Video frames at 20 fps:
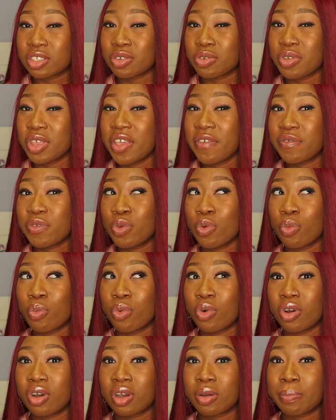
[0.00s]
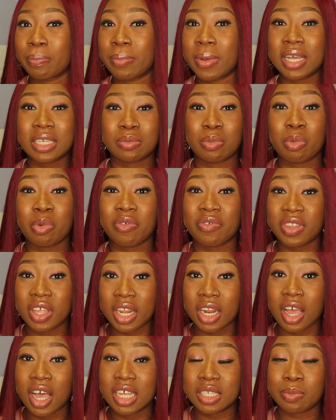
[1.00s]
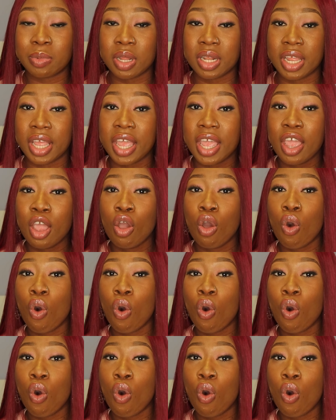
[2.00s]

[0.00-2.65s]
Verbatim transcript: So if you work maximum of 10 hours per day